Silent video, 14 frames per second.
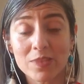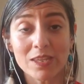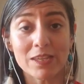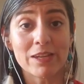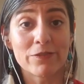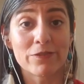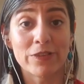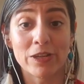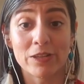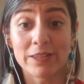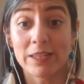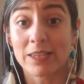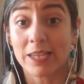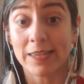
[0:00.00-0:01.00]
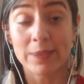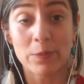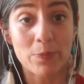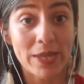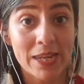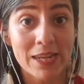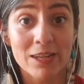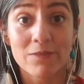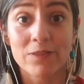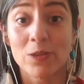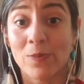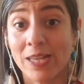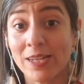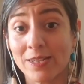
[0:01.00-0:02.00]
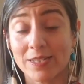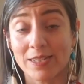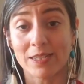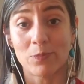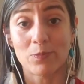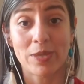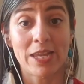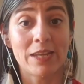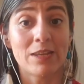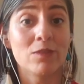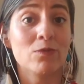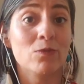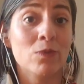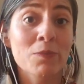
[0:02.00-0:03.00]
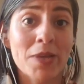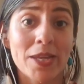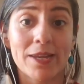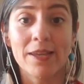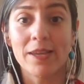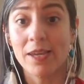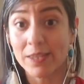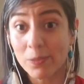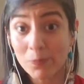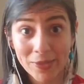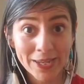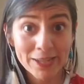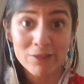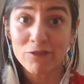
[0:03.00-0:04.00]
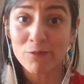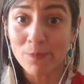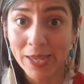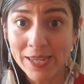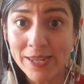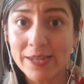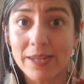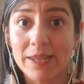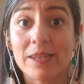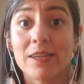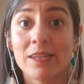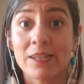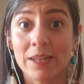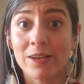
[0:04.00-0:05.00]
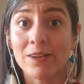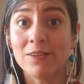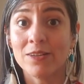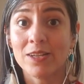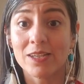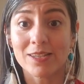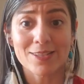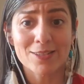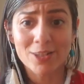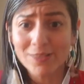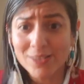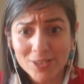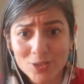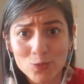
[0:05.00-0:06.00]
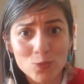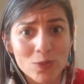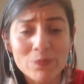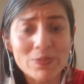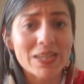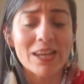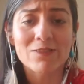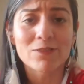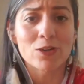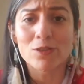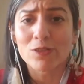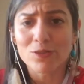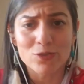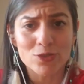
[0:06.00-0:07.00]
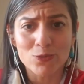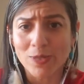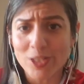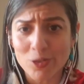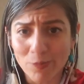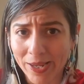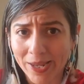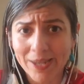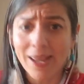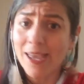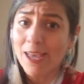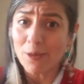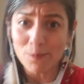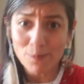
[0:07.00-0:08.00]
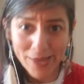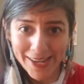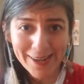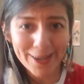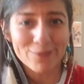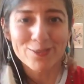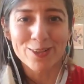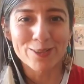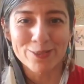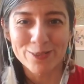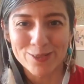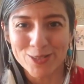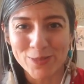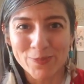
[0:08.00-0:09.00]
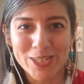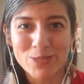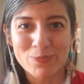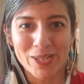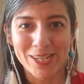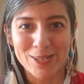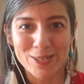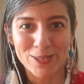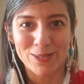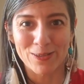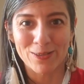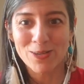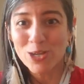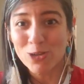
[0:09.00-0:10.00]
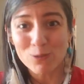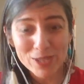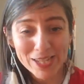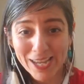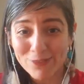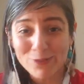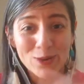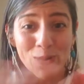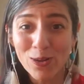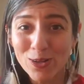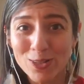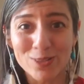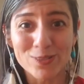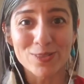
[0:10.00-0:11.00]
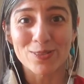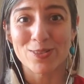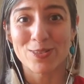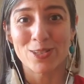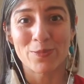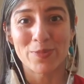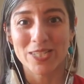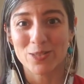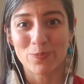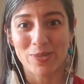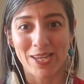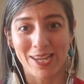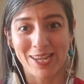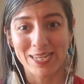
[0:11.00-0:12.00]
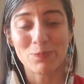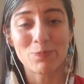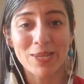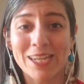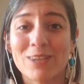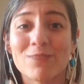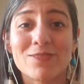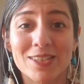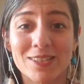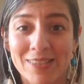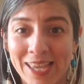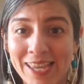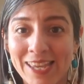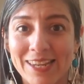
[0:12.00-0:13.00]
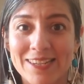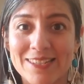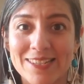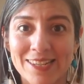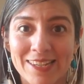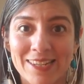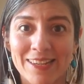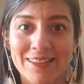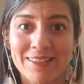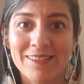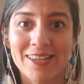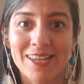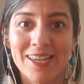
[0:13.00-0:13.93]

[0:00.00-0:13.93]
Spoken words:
that, like, the pain of humanity, the pain of women, the pain of men, you know? It's not that just women have gone through so much pain, men have gone through so much pain too. We have all gone through so much pain, the pain of the land, you know?